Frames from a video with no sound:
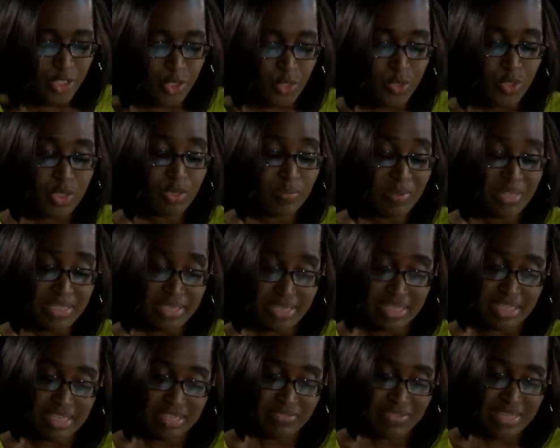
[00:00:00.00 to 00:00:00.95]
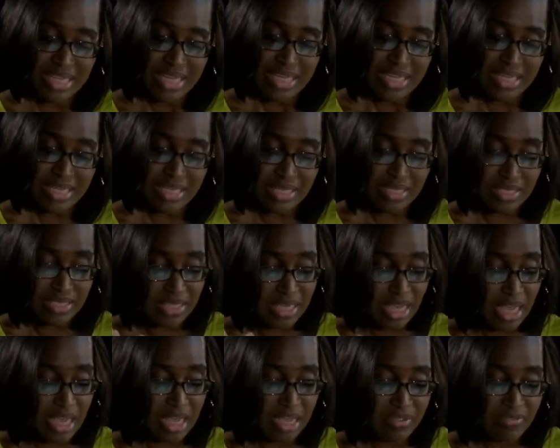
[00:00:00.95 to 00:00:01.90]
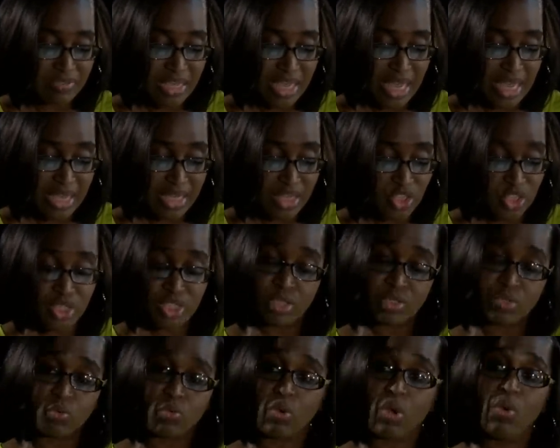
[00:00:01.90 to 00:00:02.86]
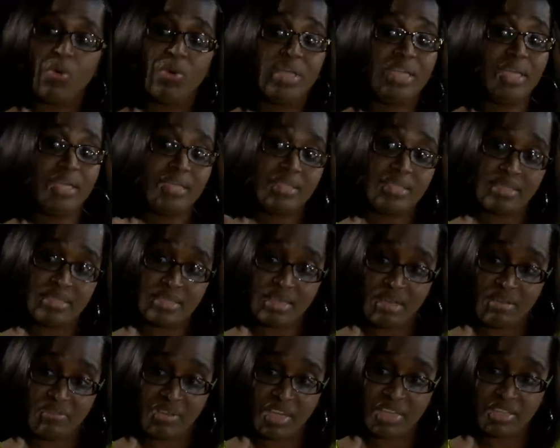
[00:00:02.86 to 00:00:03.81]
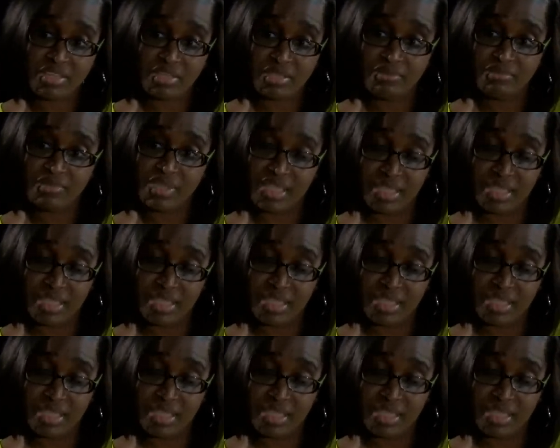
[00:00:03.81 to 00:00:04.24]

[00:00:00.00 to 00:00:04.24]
Do you believe he is saved and just growing into salvation?